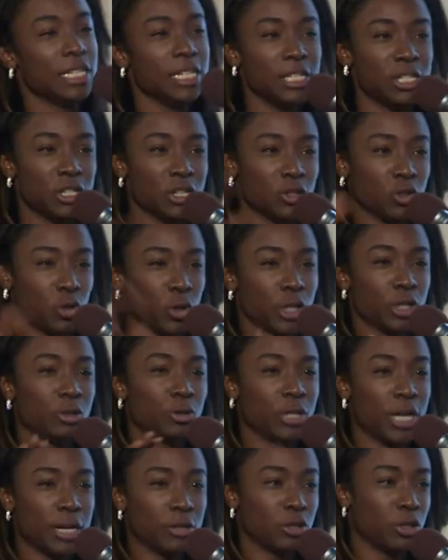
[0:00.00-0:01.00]
needs to
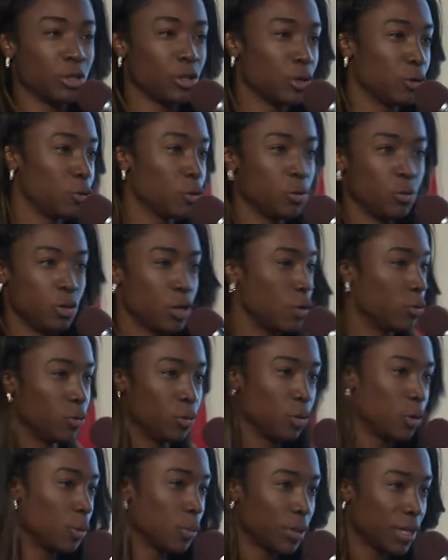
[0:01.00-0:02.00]
trickle down to those who
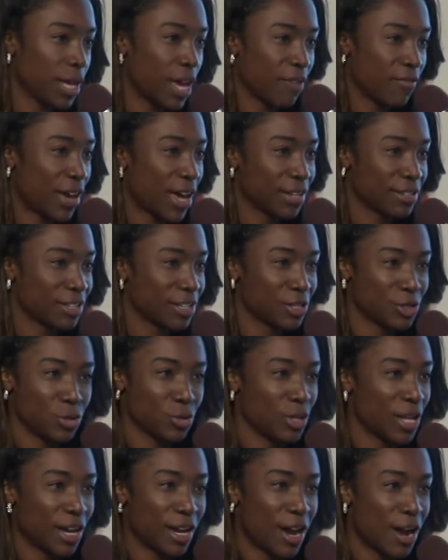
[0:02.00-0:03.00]
don't normally have access
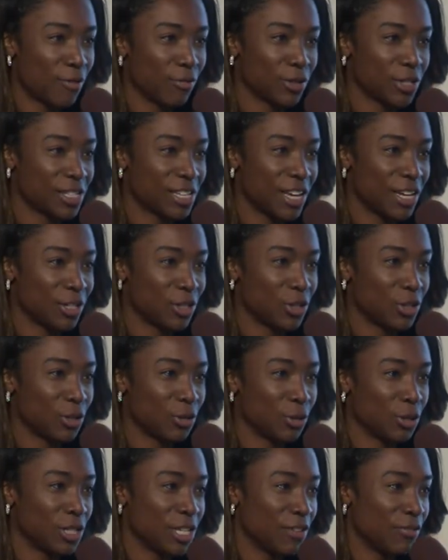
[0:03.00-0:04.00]
to that
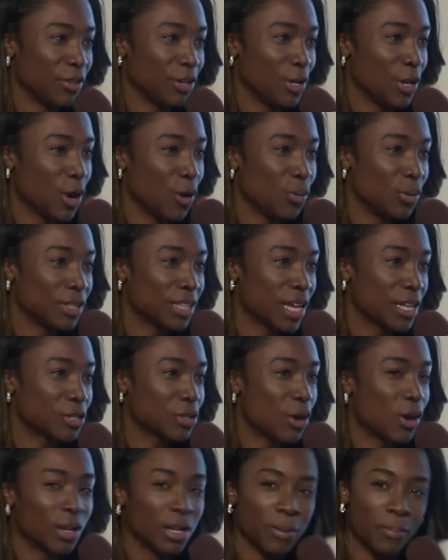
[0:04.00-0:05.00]
conversation or to even know what that's
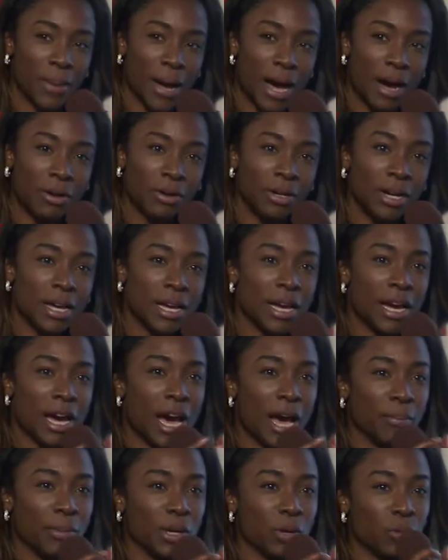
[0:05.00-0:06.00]
all about.
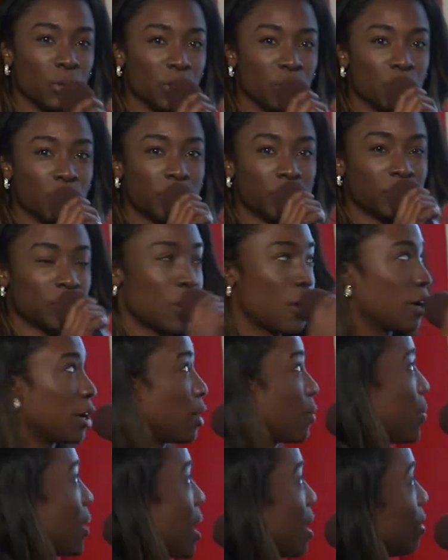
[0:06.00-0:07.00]
I mean, when you talk
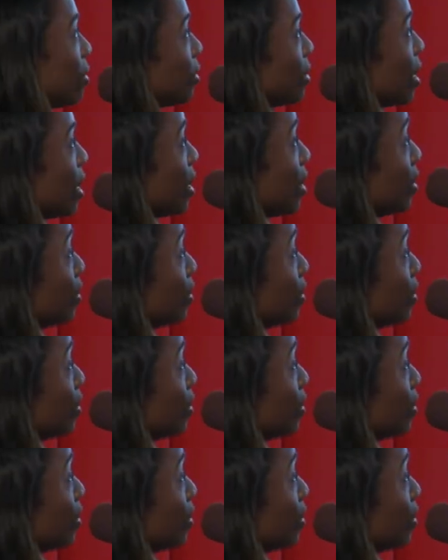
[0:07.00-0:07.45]
about,